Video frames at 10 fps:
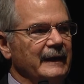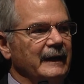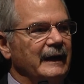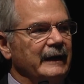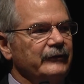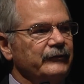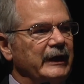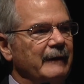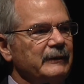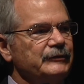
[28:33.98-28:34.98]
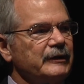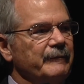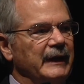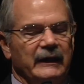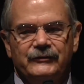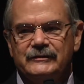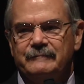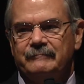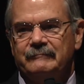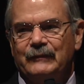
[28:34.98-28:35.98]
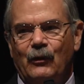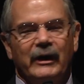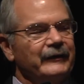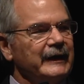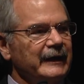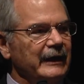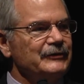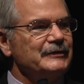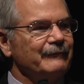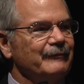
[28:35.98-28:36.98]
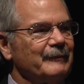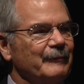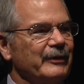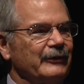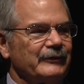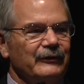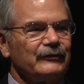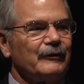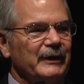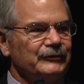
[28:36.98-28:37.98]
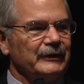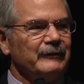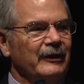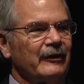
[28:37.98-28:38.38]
I established committees, or in the case of the President's Commission